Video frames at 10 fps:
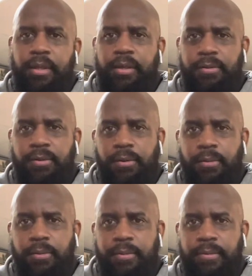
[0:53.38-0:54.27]

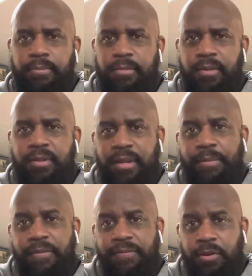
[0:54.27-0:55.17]
So just to
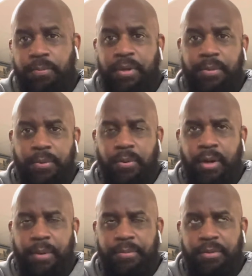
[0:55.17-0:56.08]
name a few people.
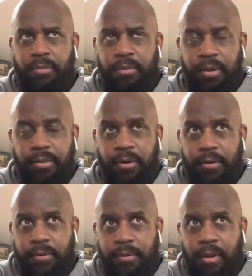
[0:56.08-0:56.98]
So another